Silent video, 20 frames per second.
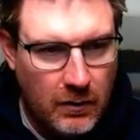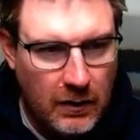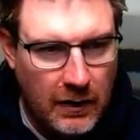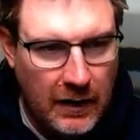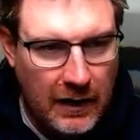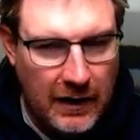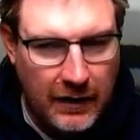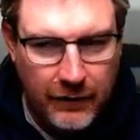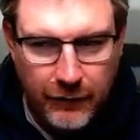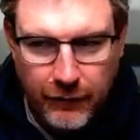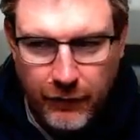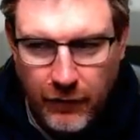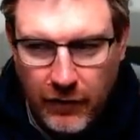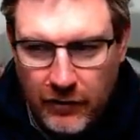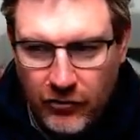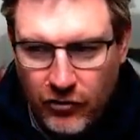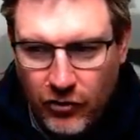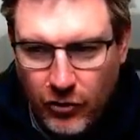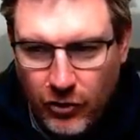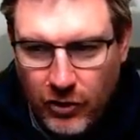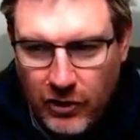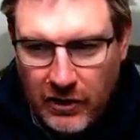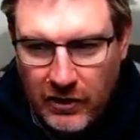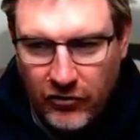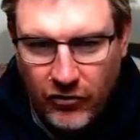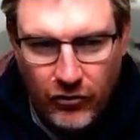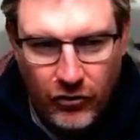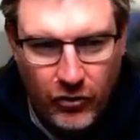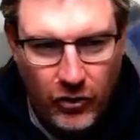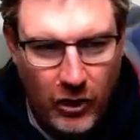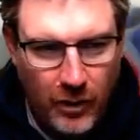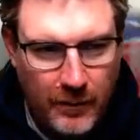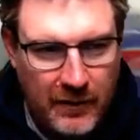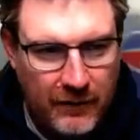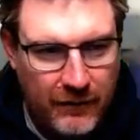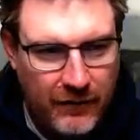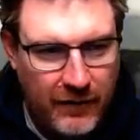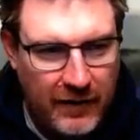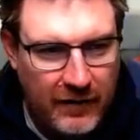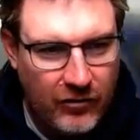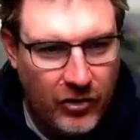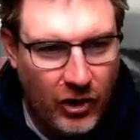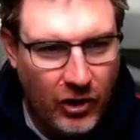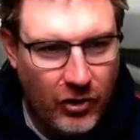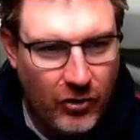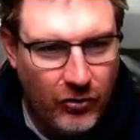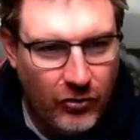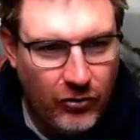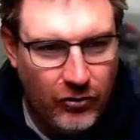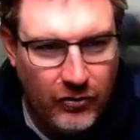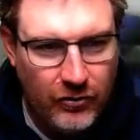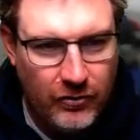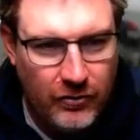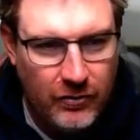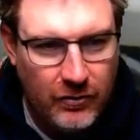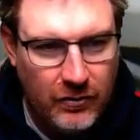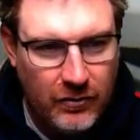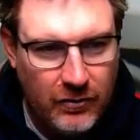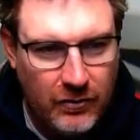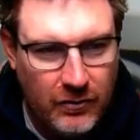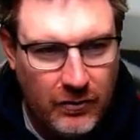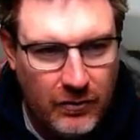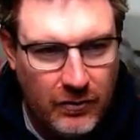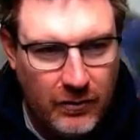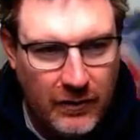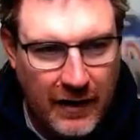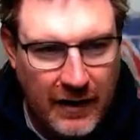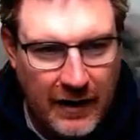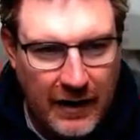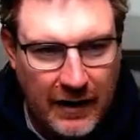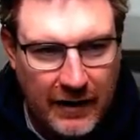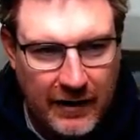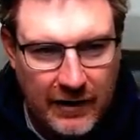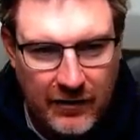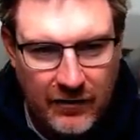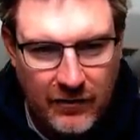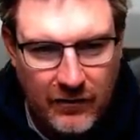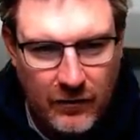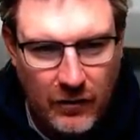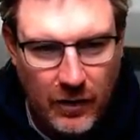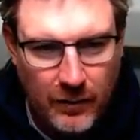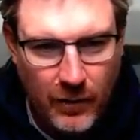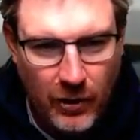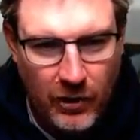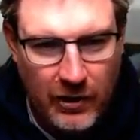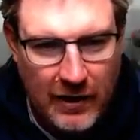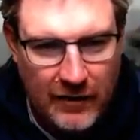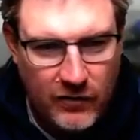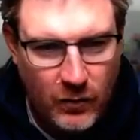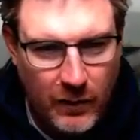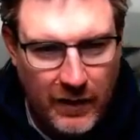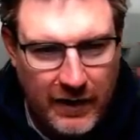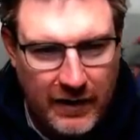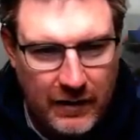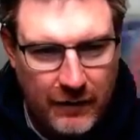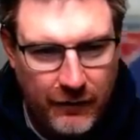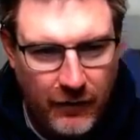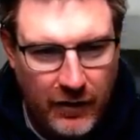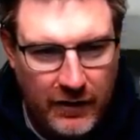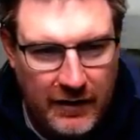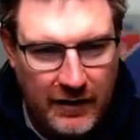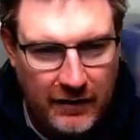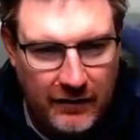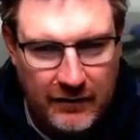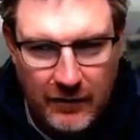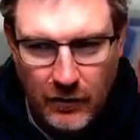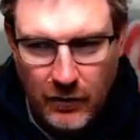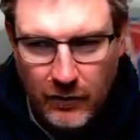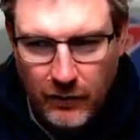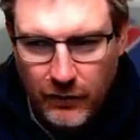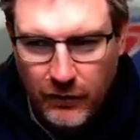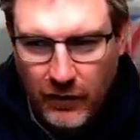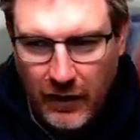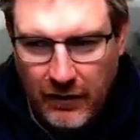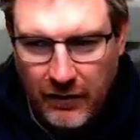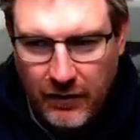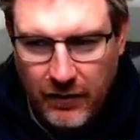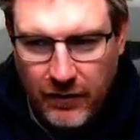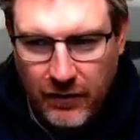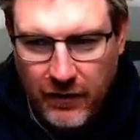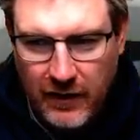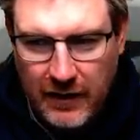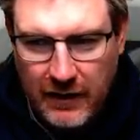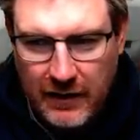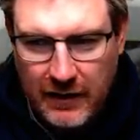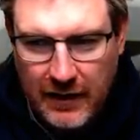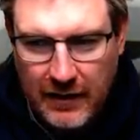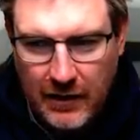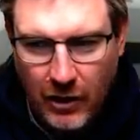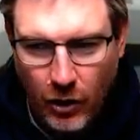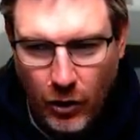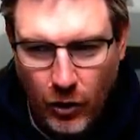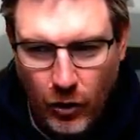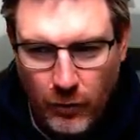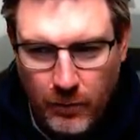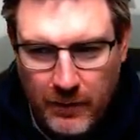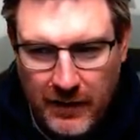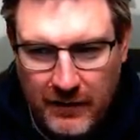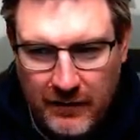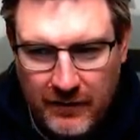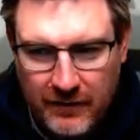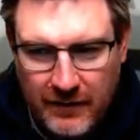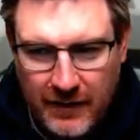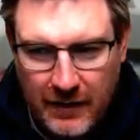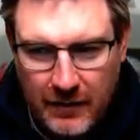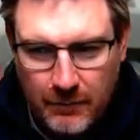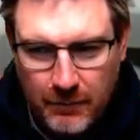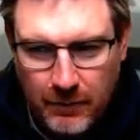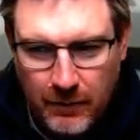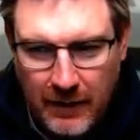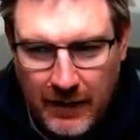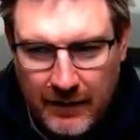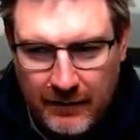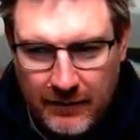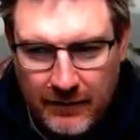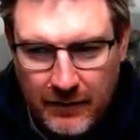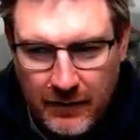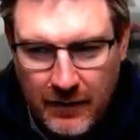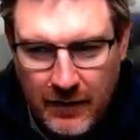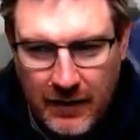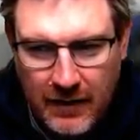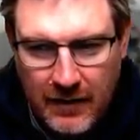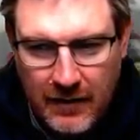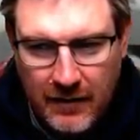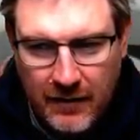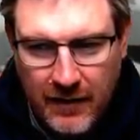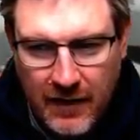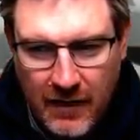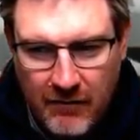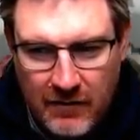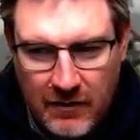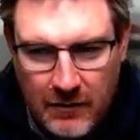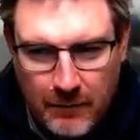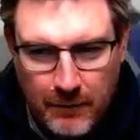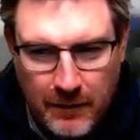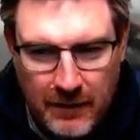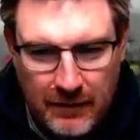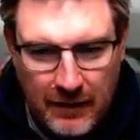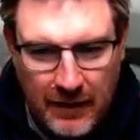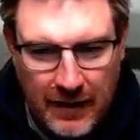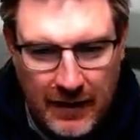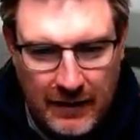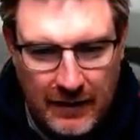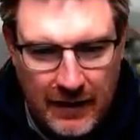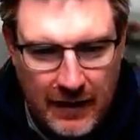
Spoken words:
Are the front two going to stop? And if they don't, they are going to stop. Okay, so we're going to find ourselves, I think and hope, in 2nd place. They're in the pit lane